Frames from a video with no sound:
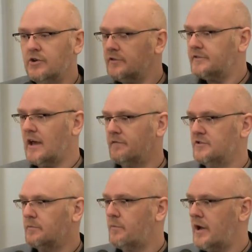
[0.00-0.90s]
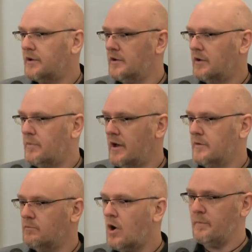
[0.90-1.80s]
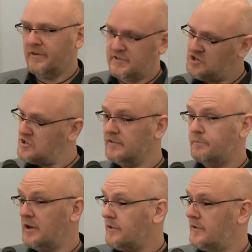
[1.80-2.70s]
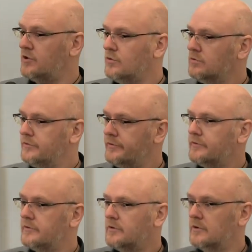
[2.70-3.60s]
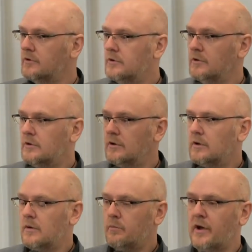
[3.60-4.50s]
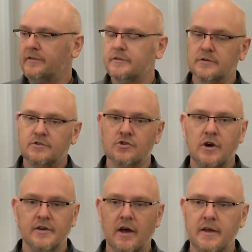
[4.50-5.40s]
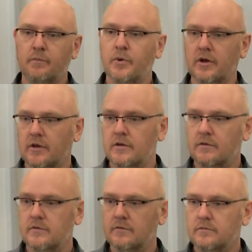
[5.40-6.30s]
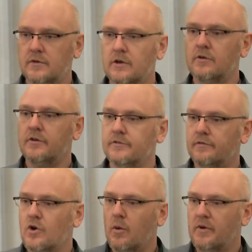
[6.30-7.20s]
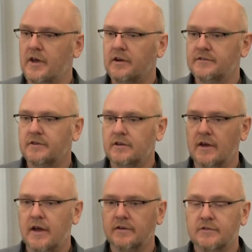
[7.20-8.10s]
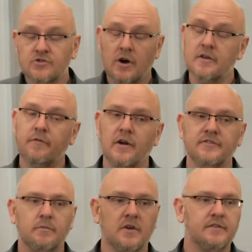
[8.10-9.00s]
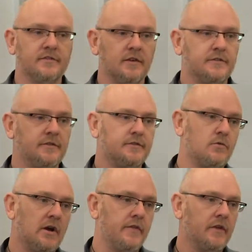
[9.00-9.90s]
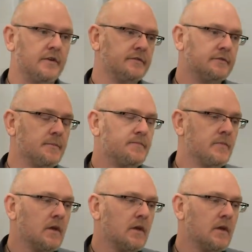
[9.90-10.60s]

Not to have a debate about my position is better than yours, but to try to unpick areas of commonality and to try to find some consensus around this.